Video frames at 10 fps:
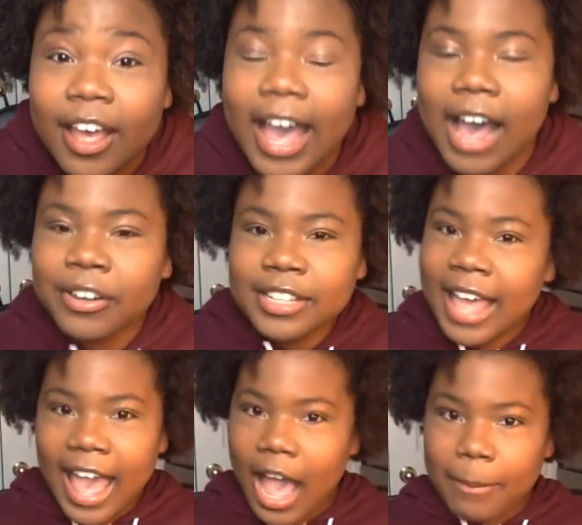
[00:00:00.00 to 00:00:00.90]
How did
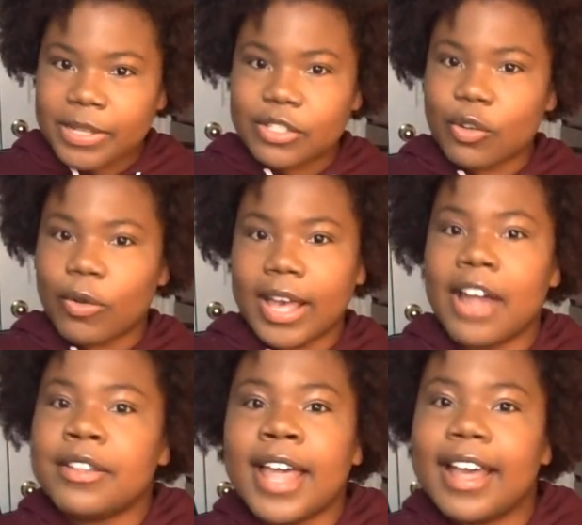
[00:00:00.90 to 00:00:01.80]
that happen so quick?
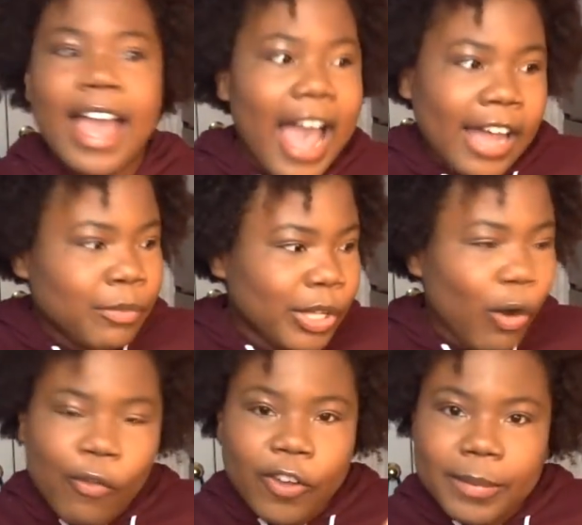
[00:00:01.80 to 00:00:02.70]
How did we
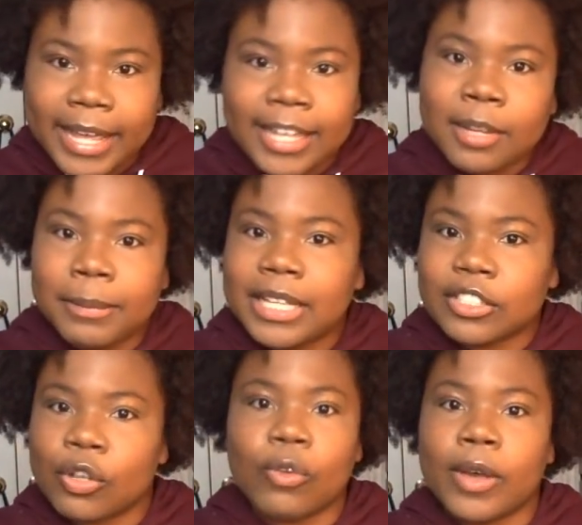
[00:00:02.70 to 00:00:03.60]
go from A to B
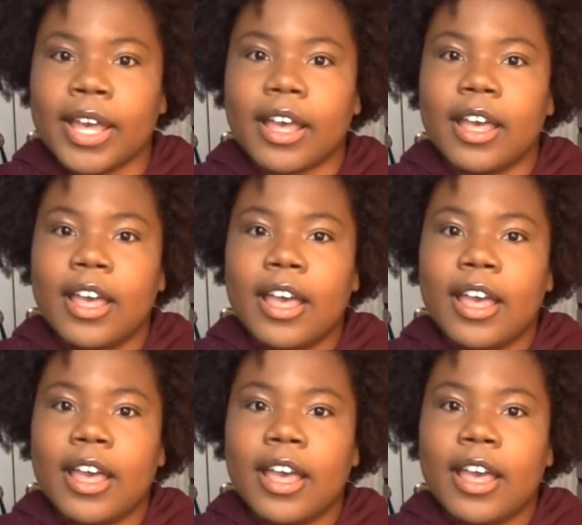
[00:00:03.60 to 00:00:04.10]
so quick?